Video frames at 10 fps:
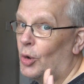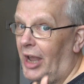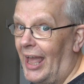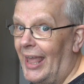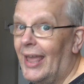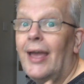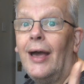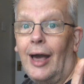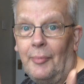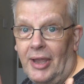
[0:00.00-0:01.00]
Okay,
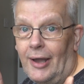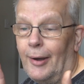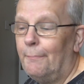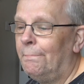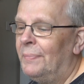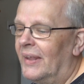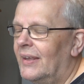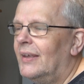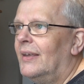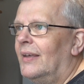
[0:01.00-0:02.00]
I'm calm.
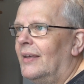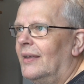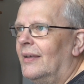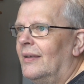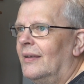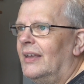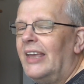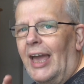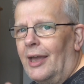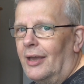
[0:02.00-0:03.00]

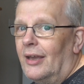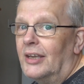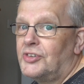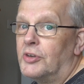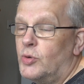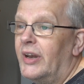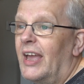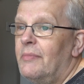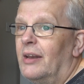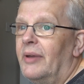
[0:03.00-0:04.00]
Yeah. So
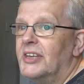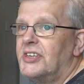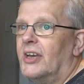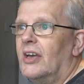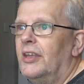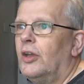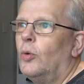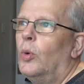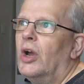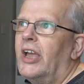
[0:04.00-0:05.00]
28mm, you
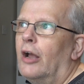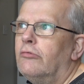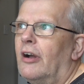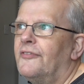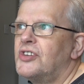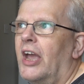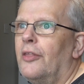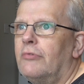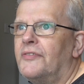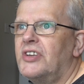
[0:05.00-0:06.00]
can work out a rough scale.
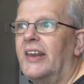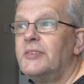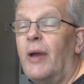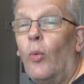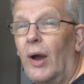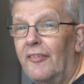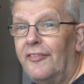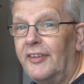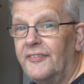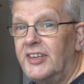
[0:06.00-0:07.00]
The rough scale is about
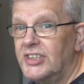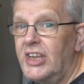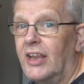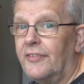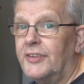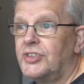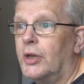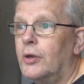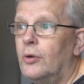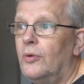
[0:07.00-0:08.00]
1/56.
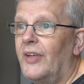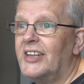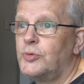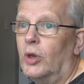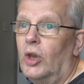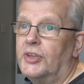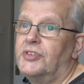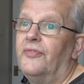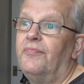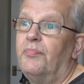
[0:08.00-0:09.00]
So that's what lots
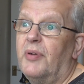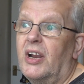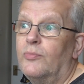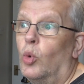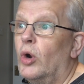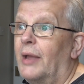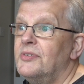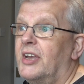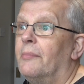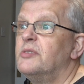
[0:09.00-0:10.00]
of
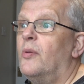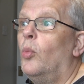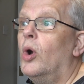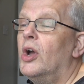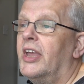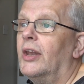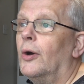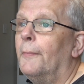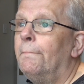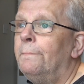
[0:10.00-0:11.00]
Wargames companies have been working
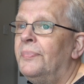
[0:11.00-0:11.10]
on,